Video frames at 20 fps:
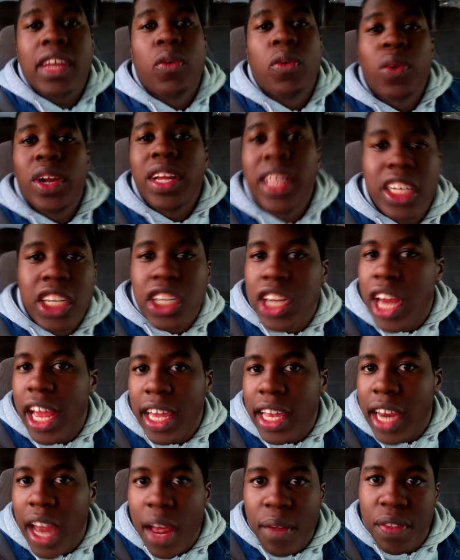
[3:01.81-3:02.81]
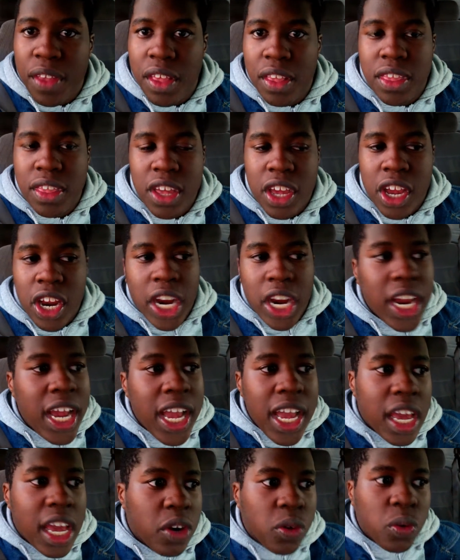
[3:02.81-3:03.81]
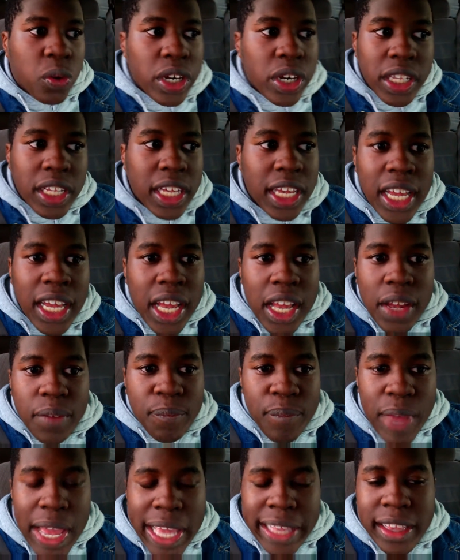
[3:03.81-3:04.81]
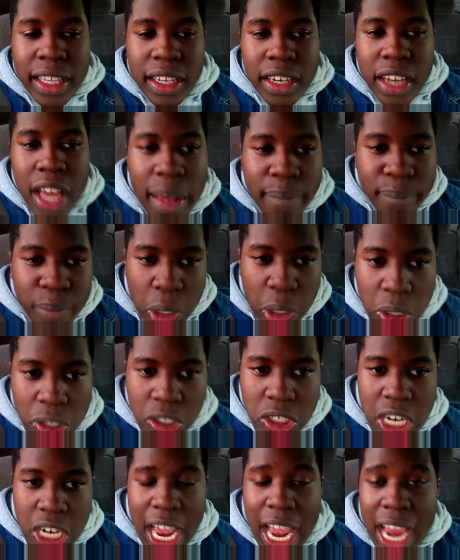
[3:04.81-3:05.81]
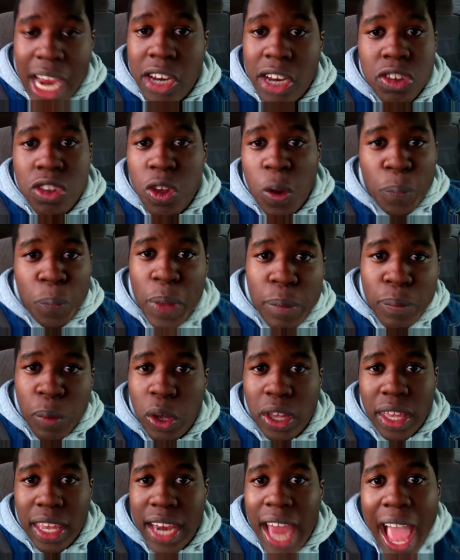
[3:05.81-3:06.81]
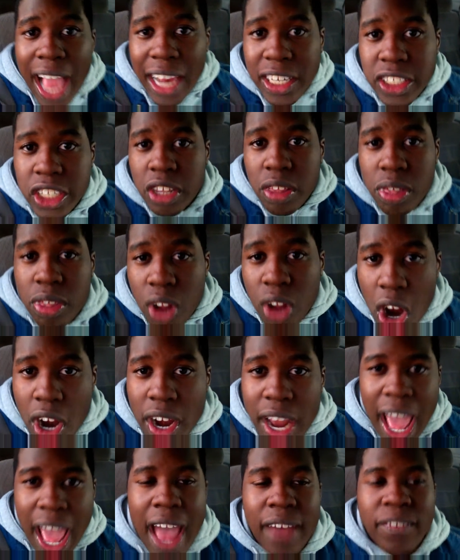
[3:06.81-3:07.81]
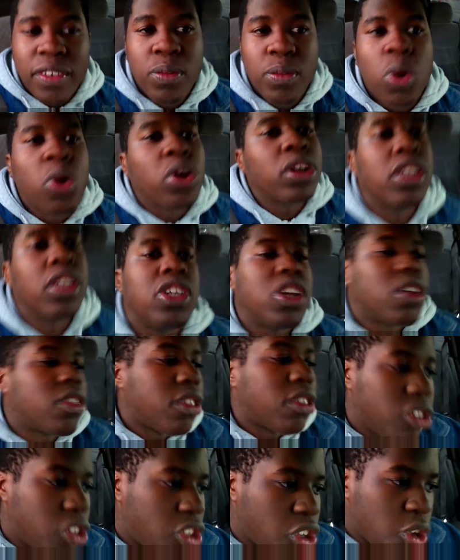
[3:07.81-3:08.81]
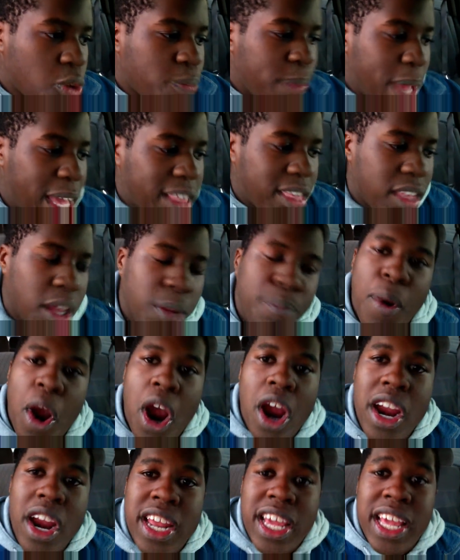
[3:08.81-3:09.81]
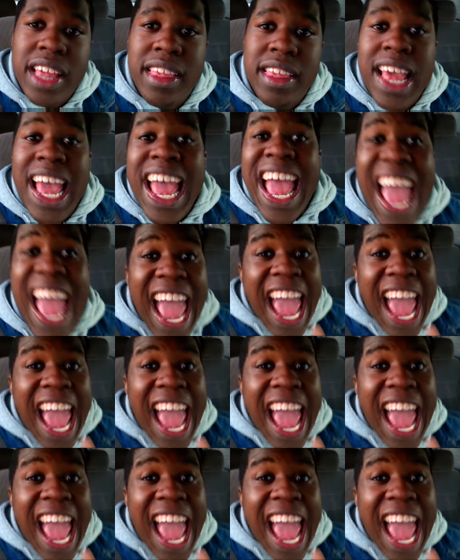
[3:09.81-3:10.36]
can really shake it up this year and really make the numbers change so people can actually start having more than just the two basic parties.